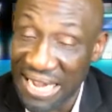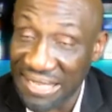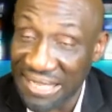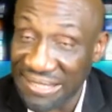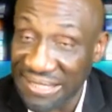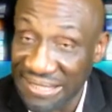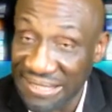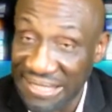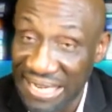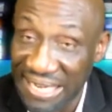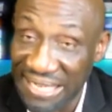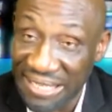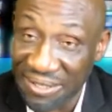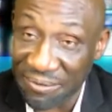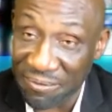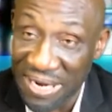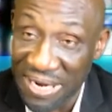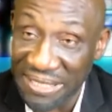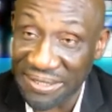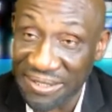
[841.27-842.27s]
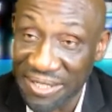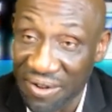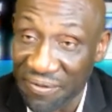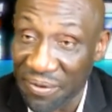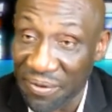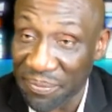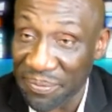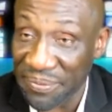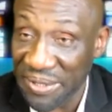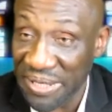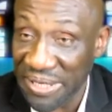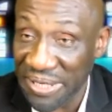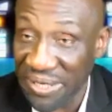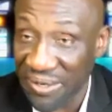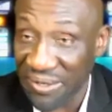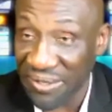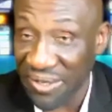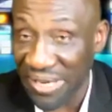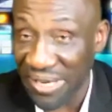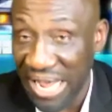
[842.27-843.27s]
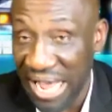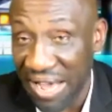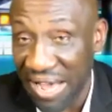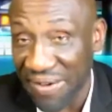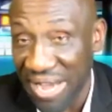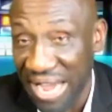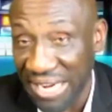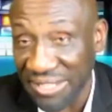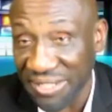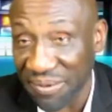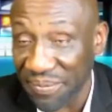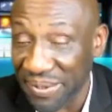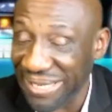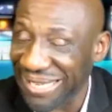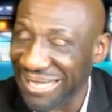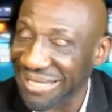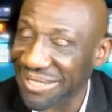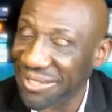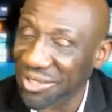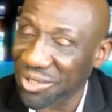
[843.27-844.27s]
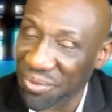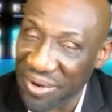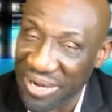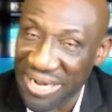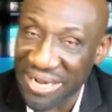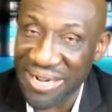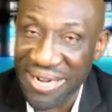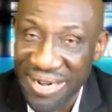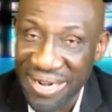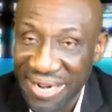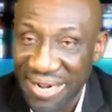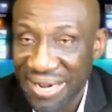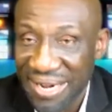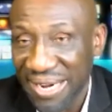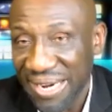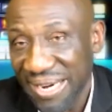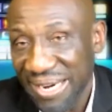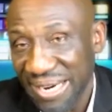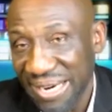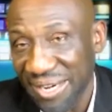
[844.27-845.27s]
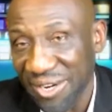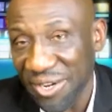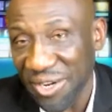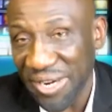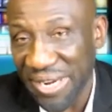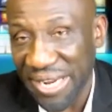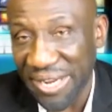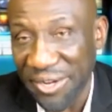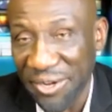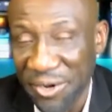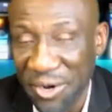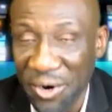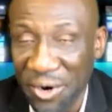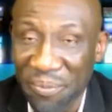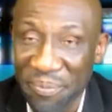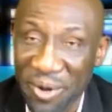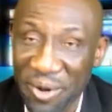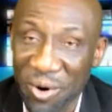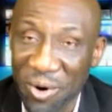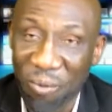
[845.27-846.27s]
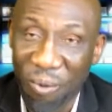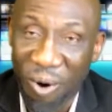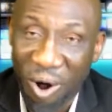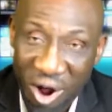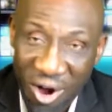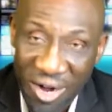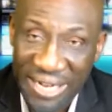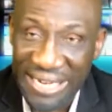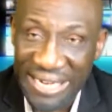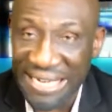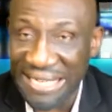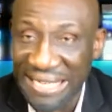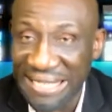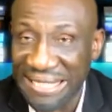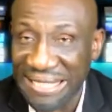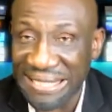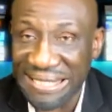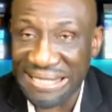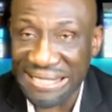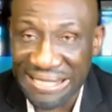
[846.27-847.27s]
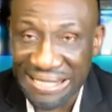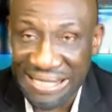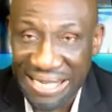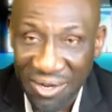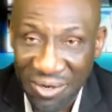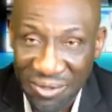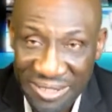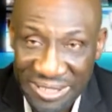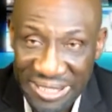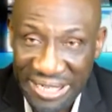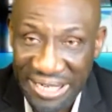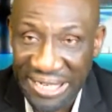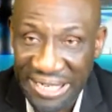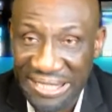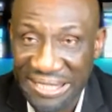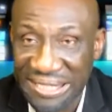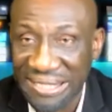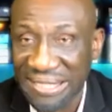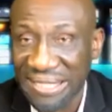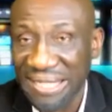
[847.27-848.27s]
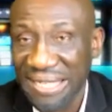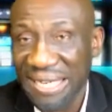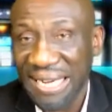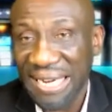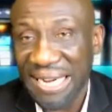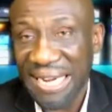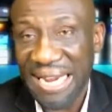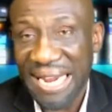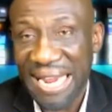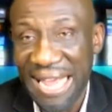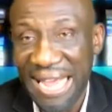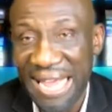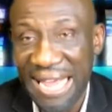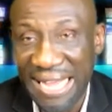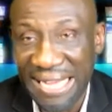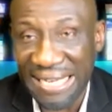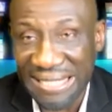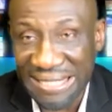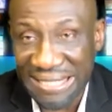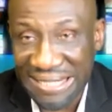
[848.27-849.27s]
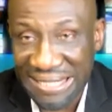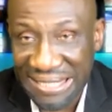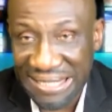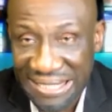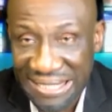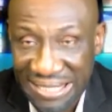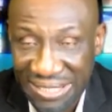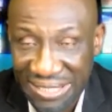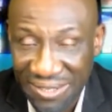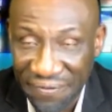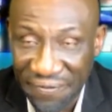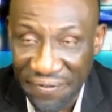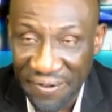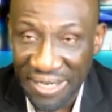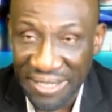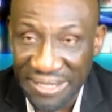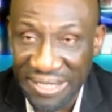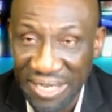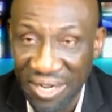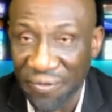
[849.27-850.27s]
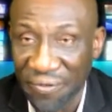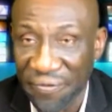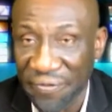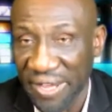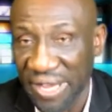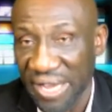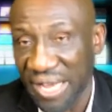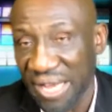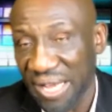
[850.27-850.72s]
to say the rest of them, don't have action, but there's 3, in your Milwaukee, the Celtics, and, Philadelphia.